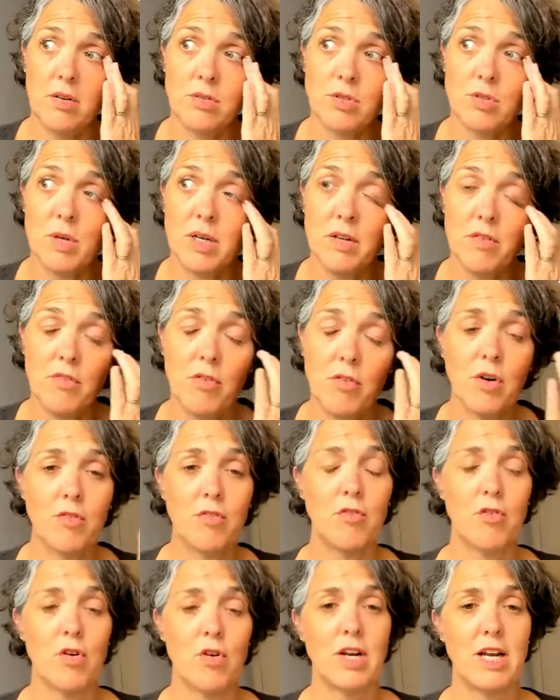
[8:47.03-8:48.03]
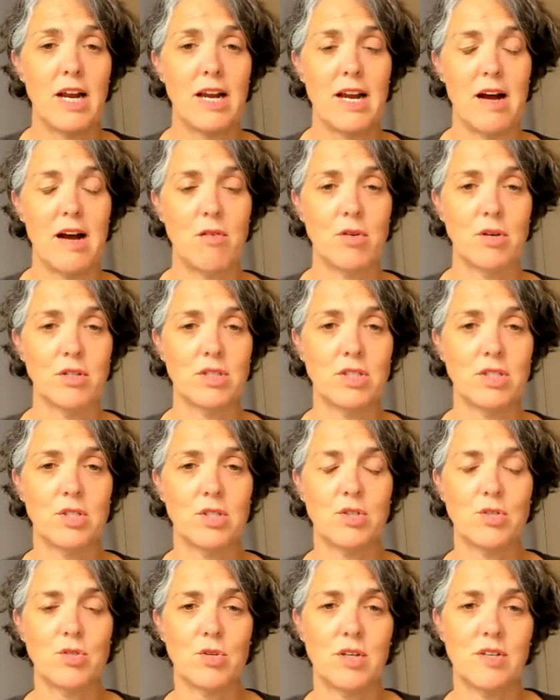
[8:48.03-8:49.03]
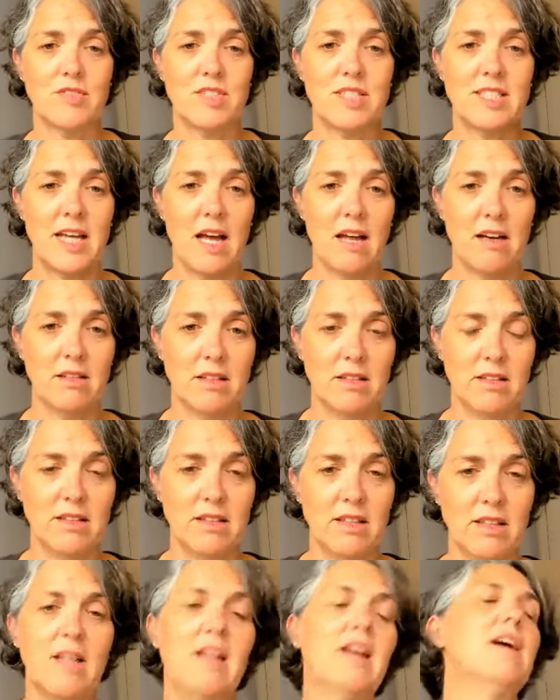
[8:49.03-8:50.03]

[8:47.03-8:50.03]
24 to 48 hours to sort of settle